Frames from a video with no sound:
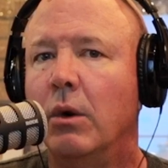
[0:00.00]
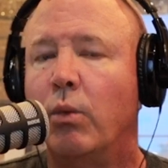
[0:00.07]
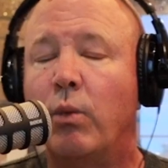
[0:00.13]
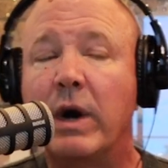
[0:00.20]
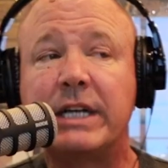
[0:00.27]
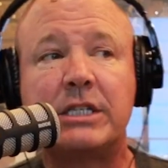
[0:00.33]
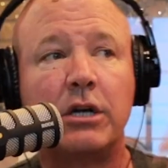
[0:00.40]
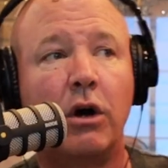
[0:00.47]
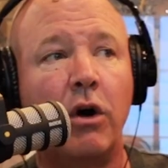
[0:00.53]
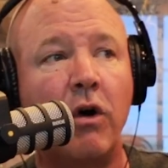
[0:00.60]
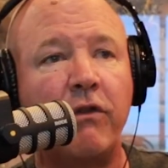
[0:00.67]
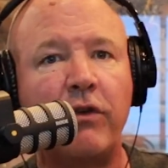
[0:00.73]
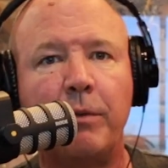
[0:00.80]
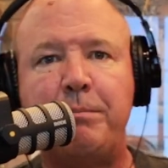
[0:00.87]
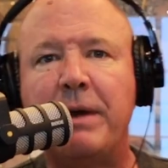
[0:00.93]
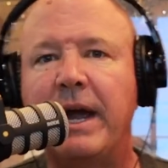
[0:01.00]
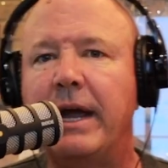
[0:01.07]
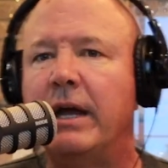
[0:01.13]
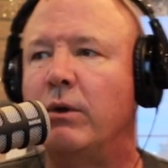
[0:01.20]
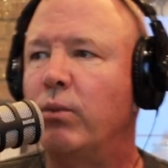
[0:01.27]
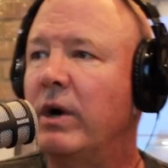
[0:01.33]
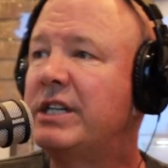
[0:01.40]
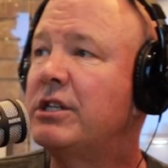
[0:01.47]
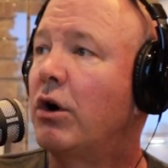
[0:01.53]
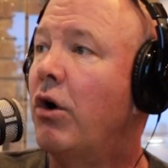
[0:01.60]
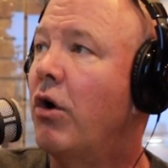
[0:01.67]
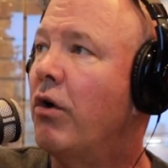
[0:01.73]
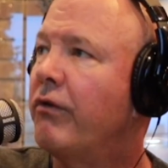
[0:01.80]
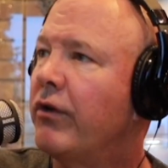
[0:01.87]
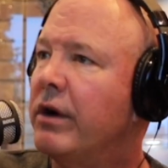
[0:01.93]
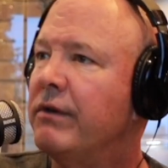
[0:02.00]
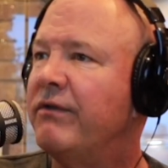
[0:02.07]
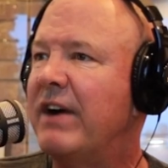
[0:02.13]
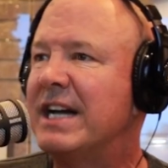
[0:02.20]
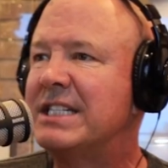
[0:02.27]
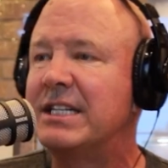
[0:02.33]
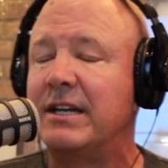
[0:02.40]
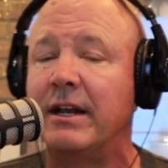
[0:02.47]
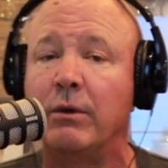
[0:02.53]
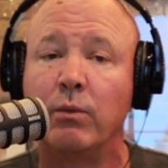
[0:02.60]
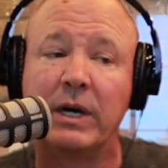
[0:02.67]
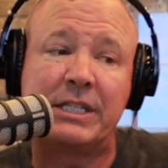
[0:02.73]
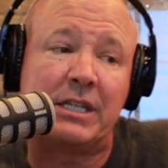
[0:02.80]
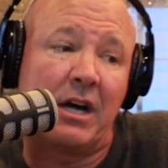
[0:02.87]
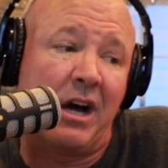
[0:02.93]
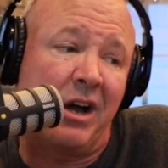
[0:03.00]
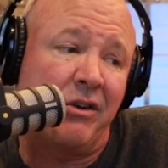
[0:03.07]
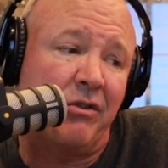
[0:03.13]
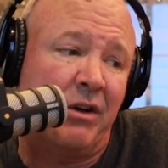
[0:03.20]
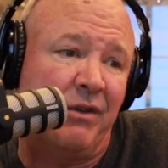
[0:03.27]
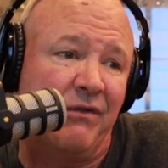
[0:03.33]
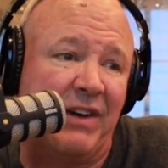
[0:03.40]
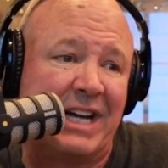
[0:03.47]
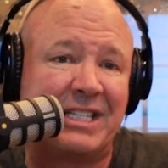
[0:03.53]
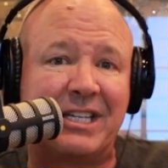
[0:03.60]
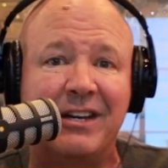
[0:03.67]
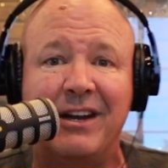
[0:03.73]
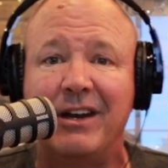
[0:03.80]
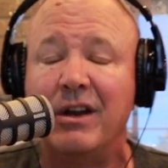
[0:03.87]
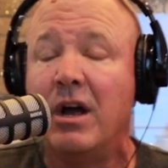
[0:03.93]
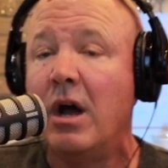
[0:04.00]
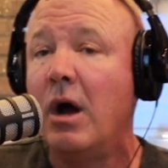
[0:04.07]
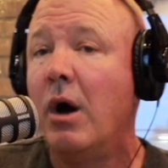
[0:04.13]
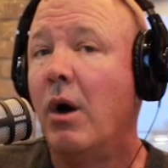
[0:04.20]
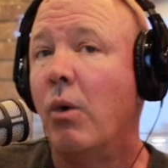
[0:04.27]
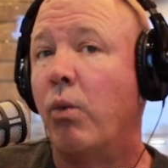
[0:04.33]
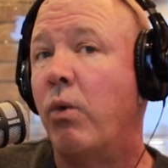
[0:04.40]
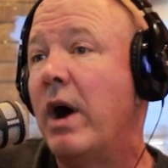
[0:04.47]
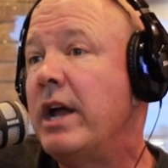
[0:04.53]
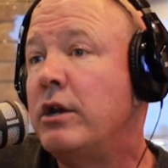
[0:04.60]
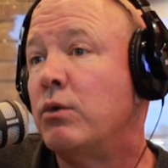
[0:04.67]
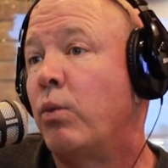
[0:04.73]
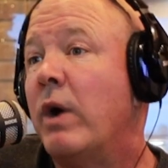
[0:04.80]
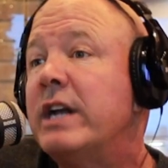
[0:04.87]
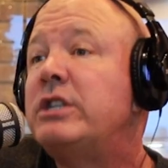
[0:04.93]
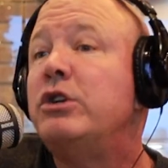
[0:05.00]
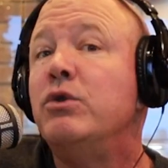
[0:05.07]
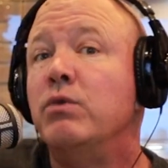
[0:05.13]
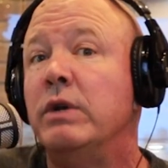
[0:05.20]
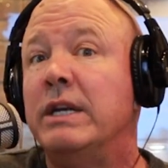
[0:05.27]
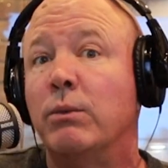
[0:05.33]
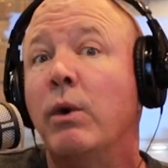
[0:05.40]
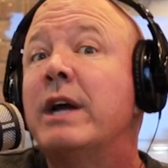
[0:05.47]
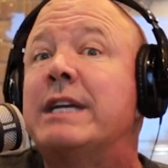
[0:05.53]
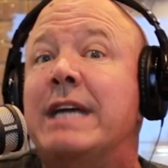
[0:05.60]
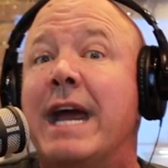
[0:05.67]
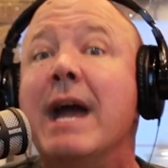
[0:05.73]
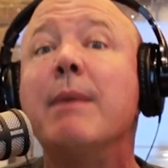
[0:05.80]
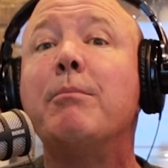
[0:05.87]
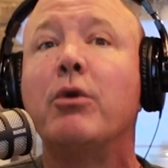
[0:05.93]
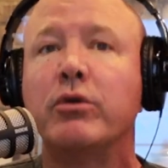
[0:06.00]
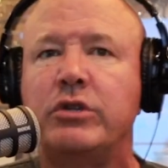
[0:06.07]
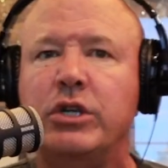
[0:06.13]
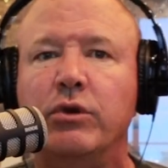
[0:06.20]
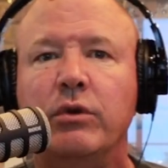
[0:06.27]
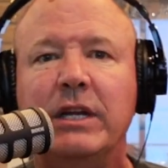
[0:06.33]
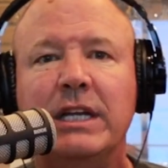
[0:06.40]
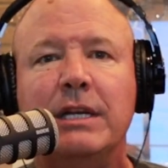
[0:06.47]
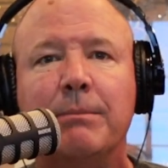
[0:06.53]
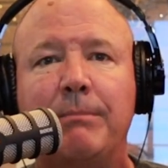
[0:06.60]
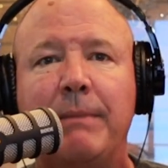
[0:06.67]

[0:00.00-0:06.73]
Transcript: what's overpaid, what's overinvested in, what's underinvested in, what what do you what gamble do you need to